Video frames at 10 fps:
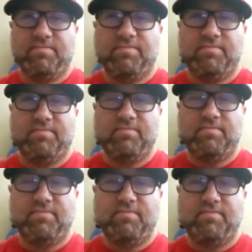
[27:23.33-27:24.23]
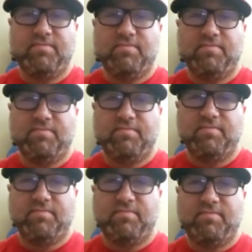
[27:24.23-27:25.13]

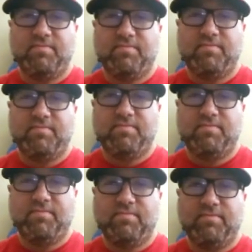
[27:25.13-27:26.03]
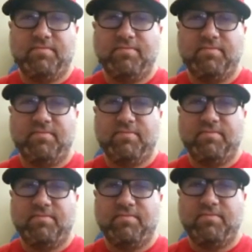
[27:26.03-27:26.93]

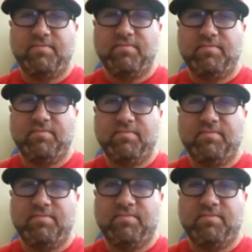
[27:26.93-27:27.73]
[no speech]